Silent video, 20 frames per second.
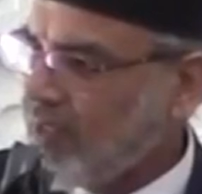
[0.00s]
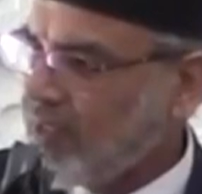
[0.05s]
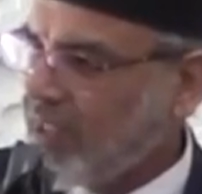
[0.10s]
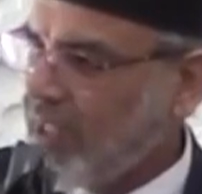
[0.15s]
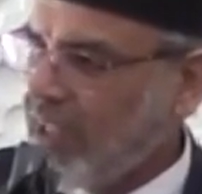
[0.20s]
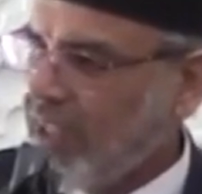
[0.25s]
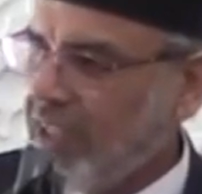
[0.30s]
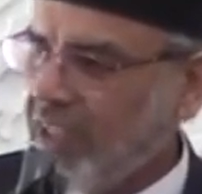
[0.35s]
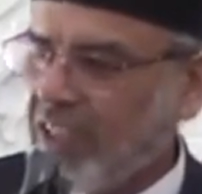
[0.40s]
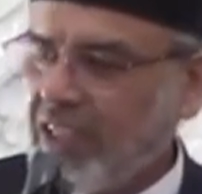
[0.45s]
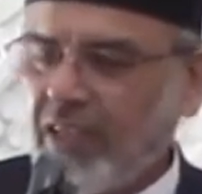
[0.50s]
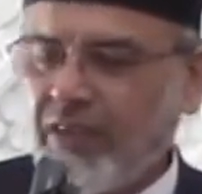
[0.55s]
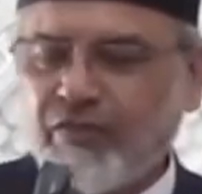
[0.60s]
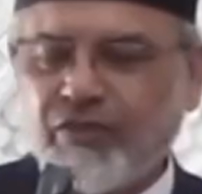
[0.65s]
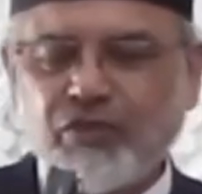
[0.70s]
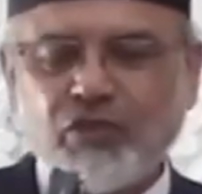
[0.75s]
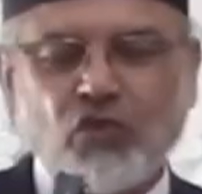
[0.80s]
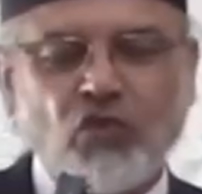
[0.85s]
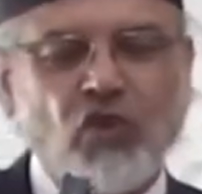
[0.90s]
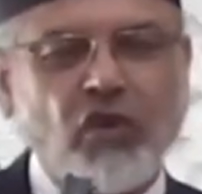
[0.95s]
that He
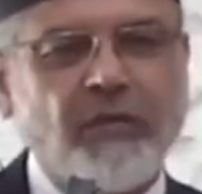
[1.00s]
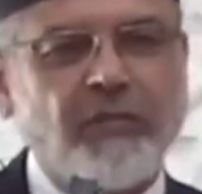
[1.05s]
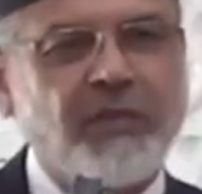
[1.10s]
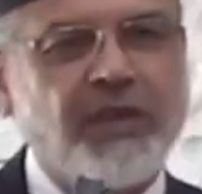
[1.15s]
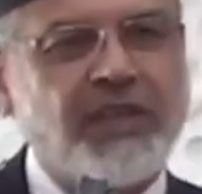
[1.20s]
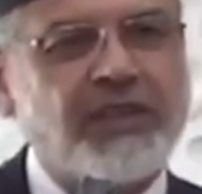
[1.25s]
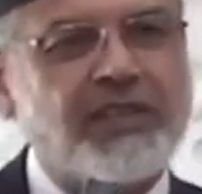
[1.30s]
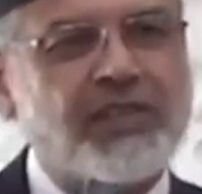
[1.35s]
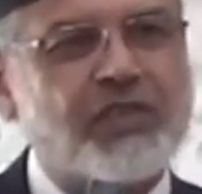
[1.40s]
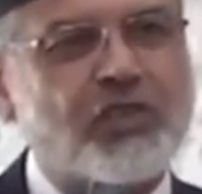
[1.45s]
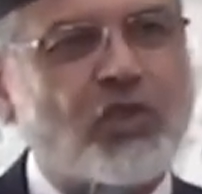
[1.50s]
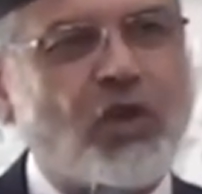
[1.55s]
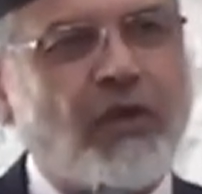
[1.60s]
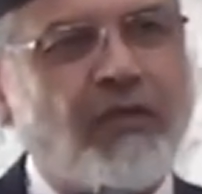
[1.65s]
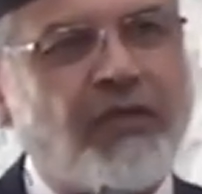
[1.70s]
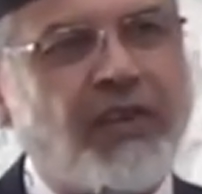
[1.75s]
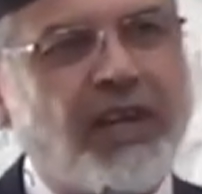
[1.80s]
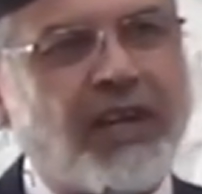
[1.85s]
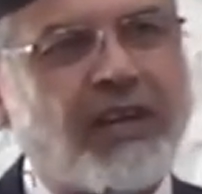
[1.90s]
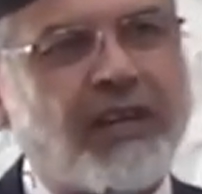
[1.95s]
gives you and me this
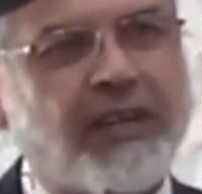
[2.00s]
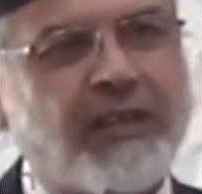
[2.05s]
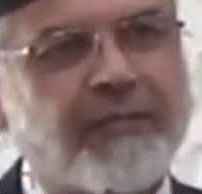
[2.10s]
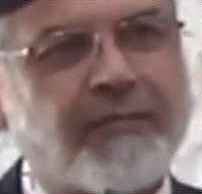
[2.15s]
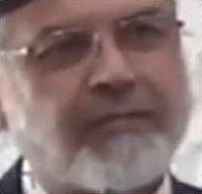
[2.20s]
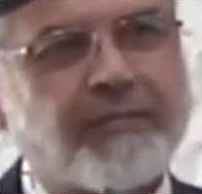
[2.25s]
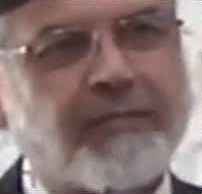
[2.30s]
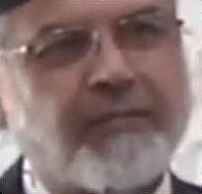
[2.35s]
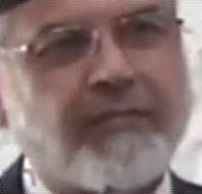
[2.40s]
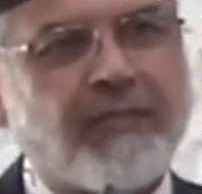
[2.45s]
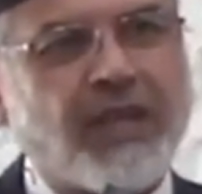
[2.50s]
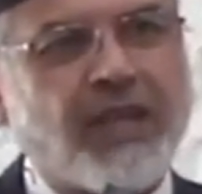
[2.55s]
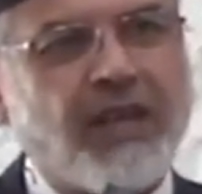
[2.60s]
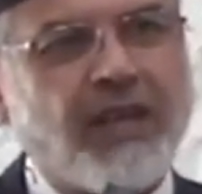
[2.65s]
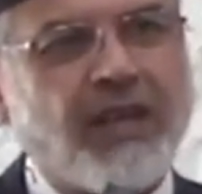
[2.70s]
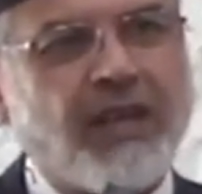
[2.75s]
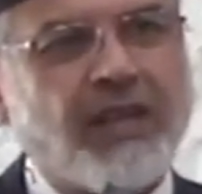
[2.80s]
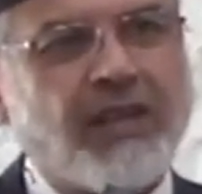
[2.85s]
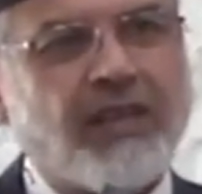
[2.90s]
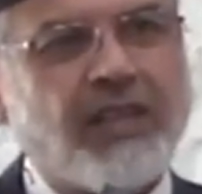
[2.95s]
tawfiq,
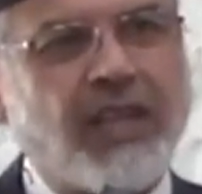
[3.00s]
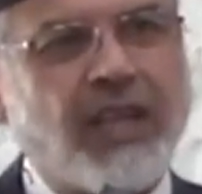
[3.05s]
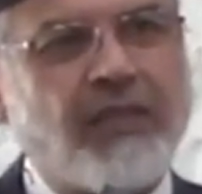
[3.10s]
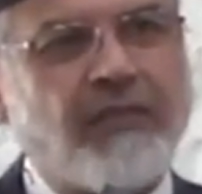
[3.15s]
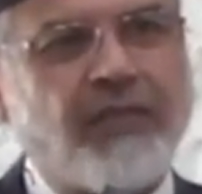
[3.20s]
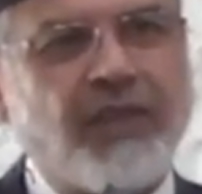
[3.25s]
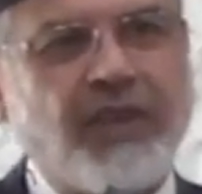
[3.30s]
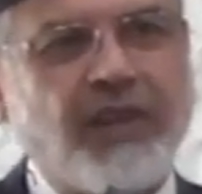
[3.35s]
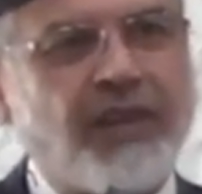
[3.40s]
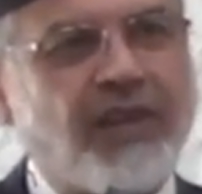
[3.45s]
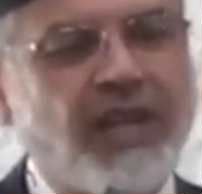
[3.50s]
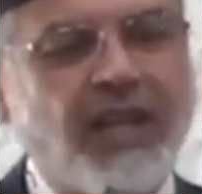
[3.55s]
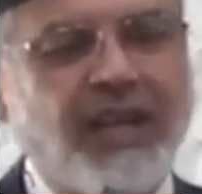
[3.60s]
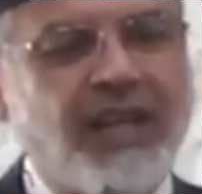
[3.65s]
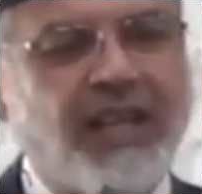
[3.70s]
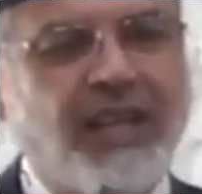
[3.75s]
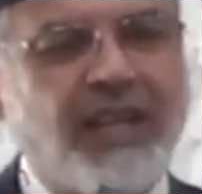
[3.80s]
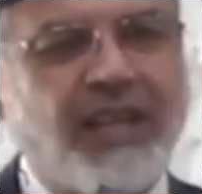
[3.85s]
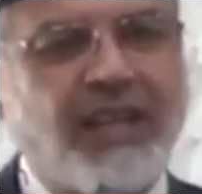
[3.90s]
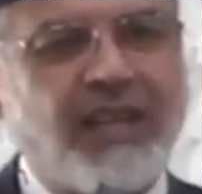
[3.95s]
that we
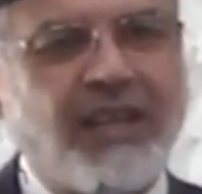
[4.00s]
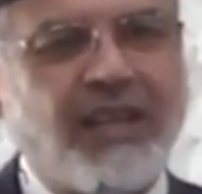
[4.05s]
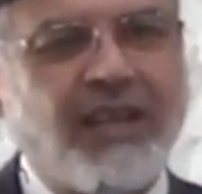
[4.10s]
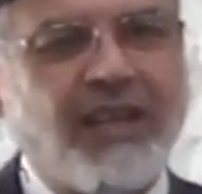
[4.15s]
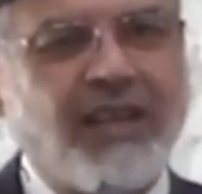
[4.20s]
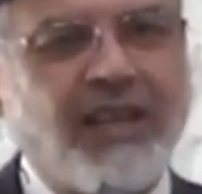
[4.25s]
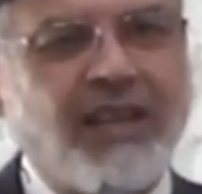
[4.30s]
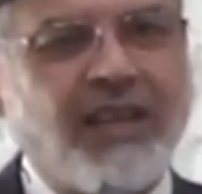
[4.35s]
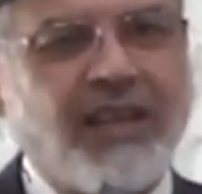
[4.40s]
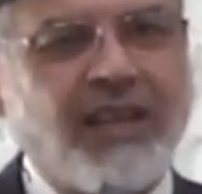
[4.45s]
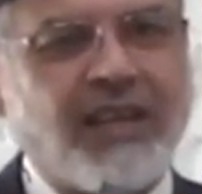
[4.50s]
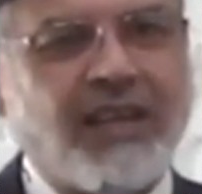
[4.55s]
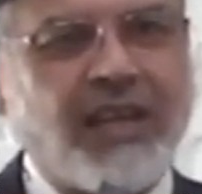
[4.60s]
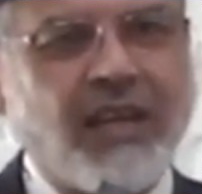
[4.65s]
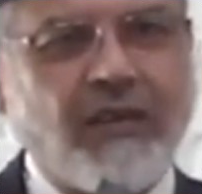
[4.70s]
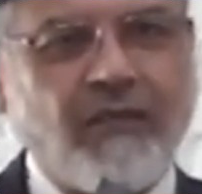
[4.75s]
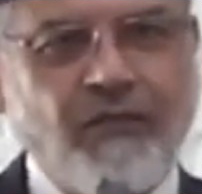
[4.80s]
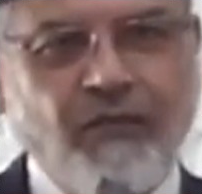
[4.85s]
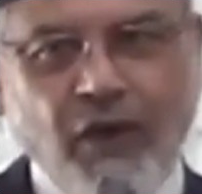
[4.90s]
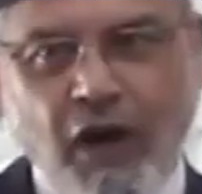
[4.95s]
really
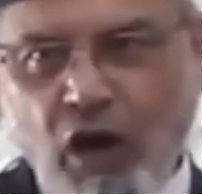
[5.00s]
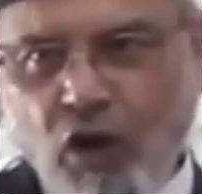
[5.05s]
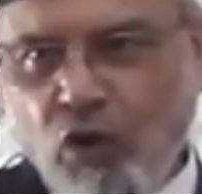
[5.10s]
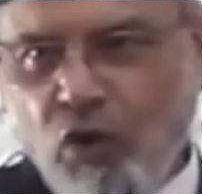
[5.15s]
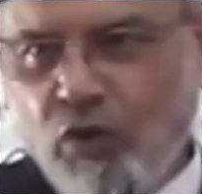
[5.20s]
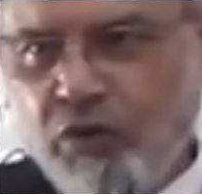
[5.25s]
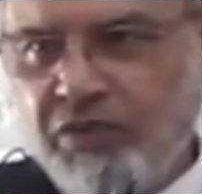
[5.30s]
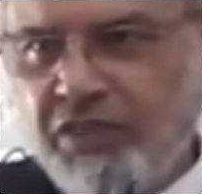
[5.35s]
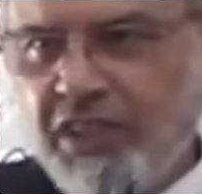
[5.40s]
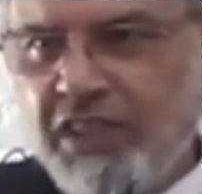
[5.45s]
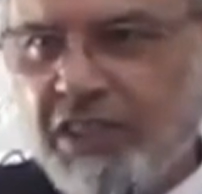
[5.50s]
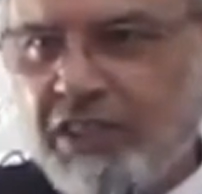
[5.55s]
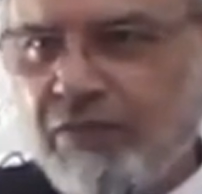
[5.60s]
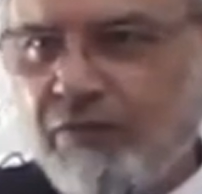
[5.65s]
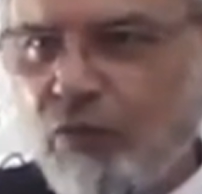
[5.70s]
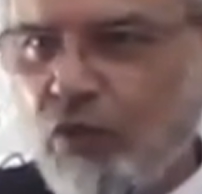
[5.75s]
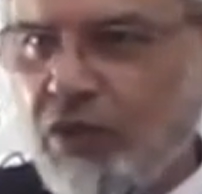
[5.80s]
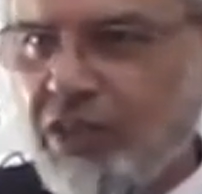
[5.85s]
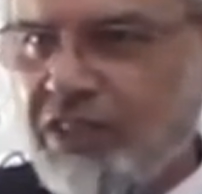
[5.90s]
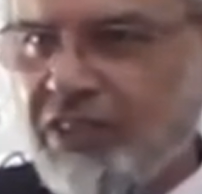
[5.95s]
can follow these
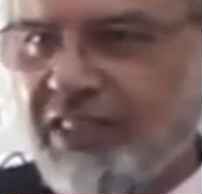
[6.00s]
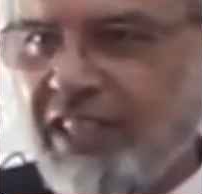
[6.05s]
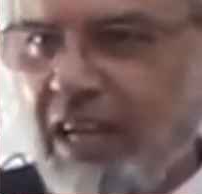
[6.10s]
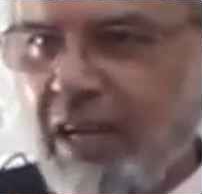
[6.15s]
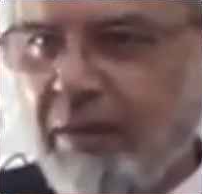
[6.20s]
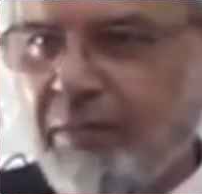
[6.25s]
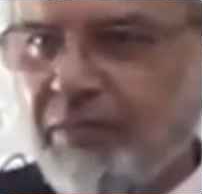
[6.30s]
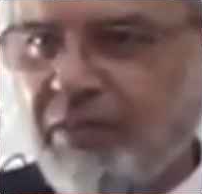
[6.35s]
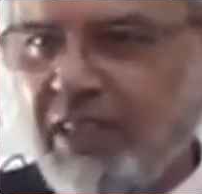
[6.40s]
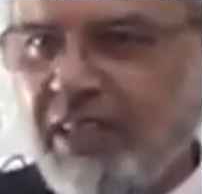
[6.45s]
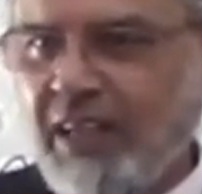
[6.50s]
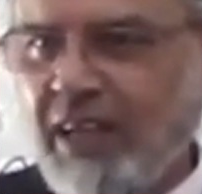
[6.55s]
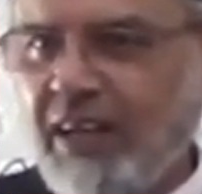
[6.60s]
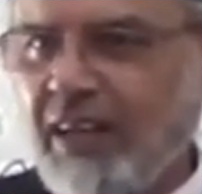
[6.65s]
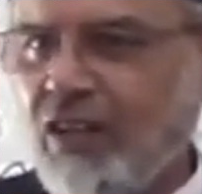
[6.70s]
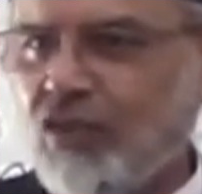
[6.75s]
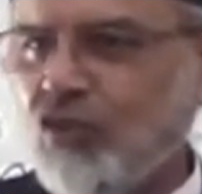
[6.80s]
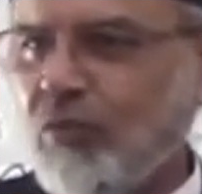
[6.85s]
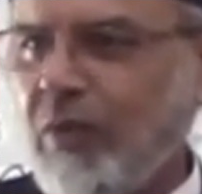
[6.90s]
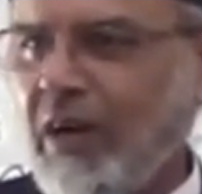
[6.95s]
footsteps that
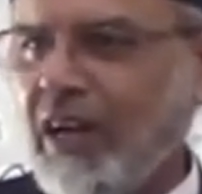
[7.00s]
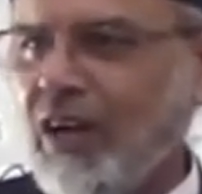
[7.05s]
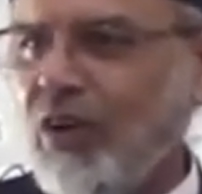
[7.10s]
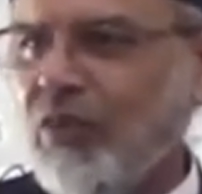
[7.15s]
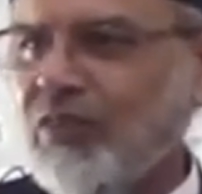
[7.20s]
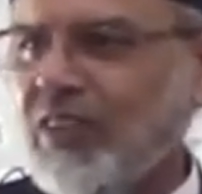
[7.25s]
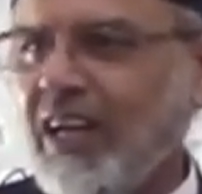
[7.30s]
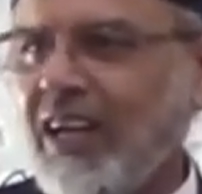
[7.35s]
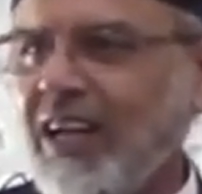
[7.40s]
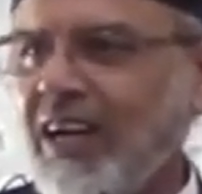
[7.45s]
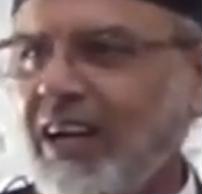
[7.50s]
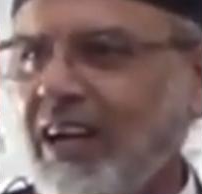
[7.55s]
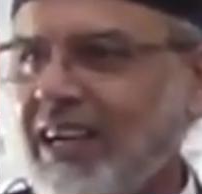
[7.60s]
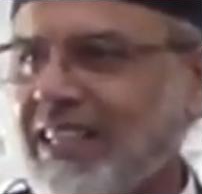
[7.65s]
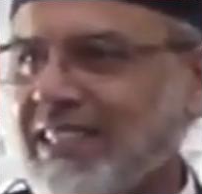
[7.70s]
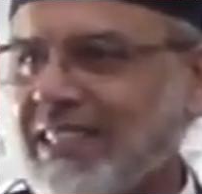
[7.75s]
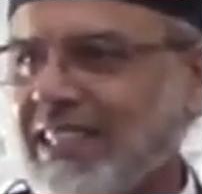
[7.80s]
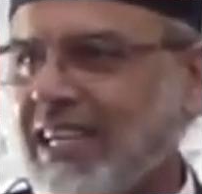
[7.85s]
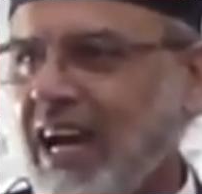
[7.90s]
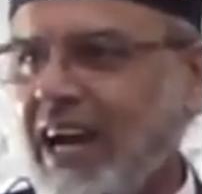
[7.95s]
Allah subhanahu wa ta'ala
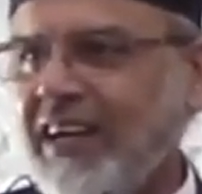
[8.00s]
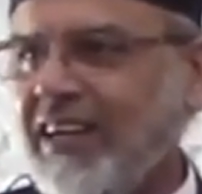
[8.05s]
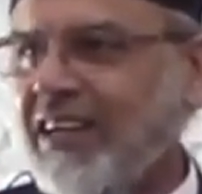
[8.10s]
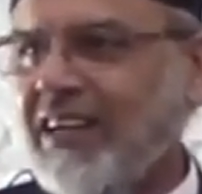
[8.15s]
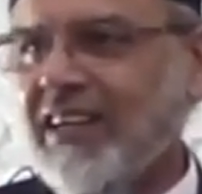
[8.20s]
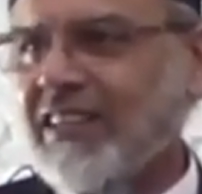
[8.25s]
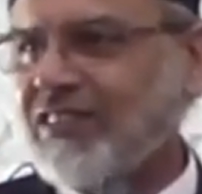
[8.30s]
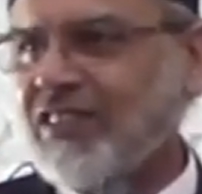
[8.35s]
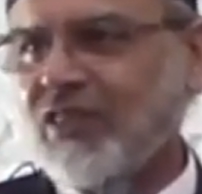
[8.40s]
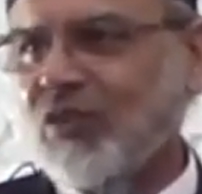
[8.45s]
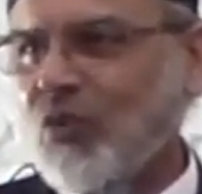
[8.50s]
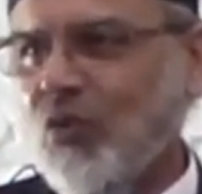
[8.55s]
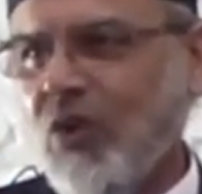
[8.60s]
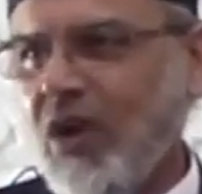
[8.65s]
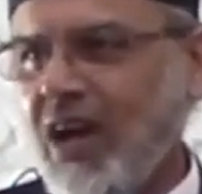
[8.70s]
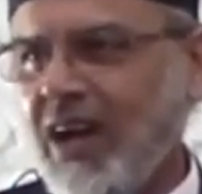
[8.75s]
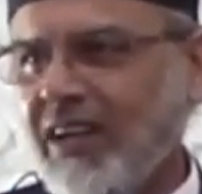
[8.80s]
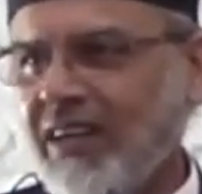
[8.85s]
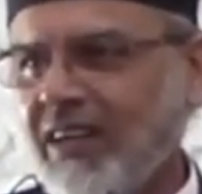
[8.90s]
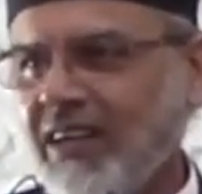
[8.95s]
has guided us in
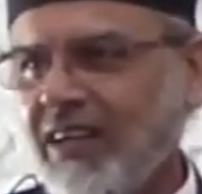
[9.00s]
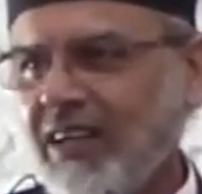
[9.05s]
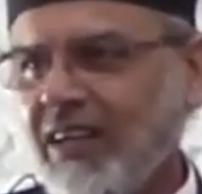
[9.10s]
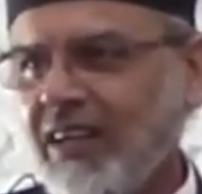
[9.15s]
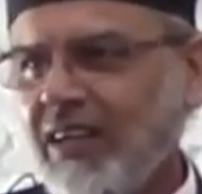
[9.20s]
Quran.